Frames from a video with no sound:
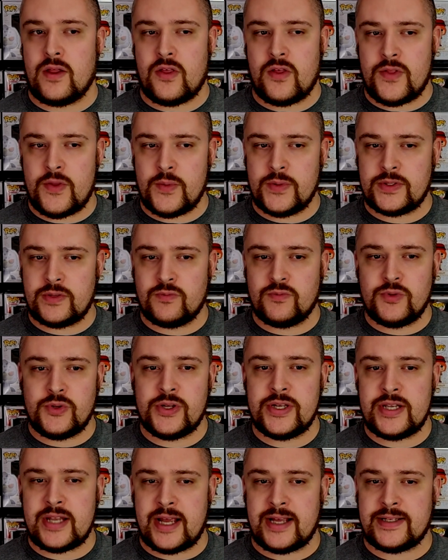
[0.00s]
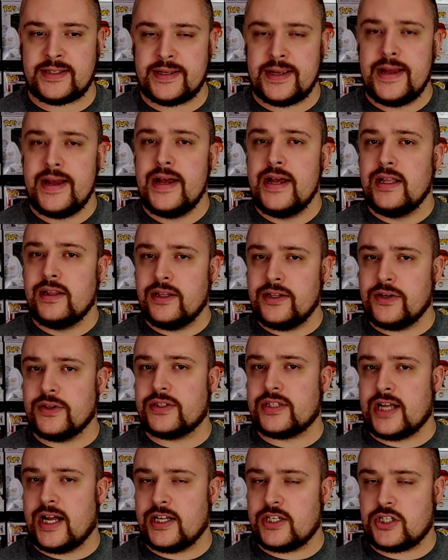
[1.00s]
I thought that was a really nice
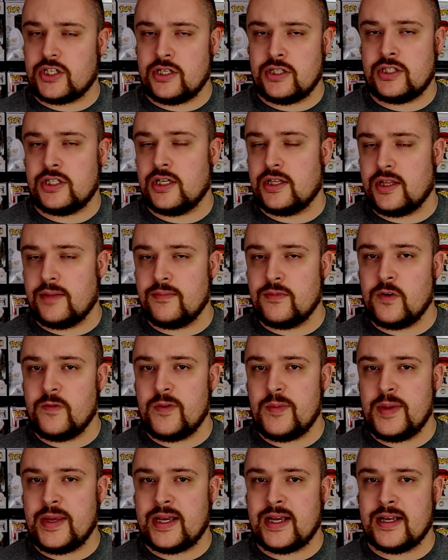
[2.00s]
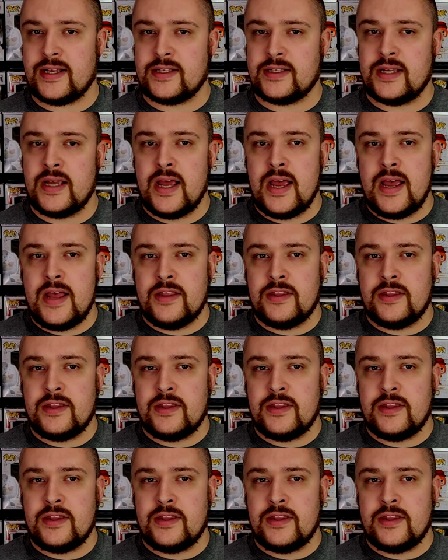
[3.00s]
little touch to the movie, because